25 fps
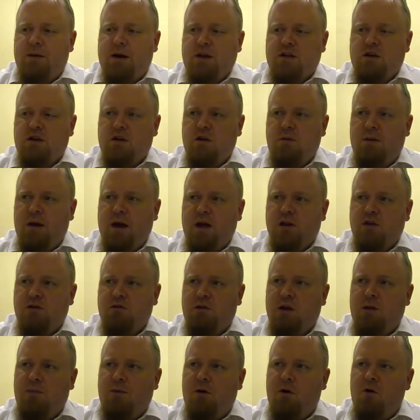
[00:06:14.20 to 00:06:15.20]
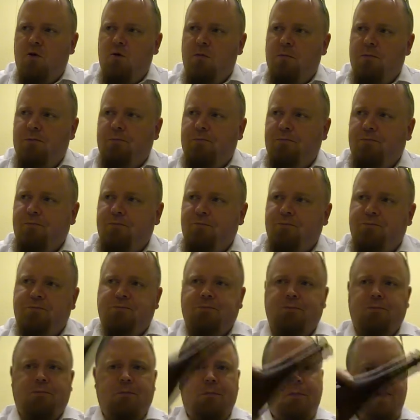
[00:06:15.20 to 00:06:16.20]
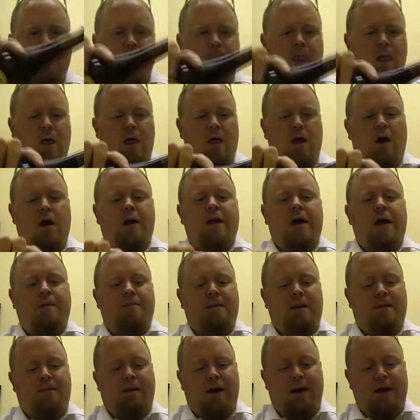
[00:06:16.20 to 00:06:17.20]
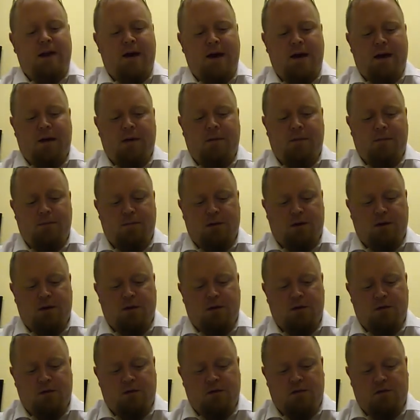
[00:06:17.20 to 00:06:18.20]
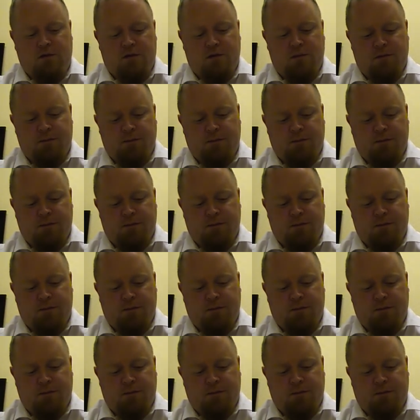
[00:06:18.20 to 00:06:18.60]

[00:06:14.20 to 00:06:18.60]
about £2.20 a bottle. I'd happily pay that because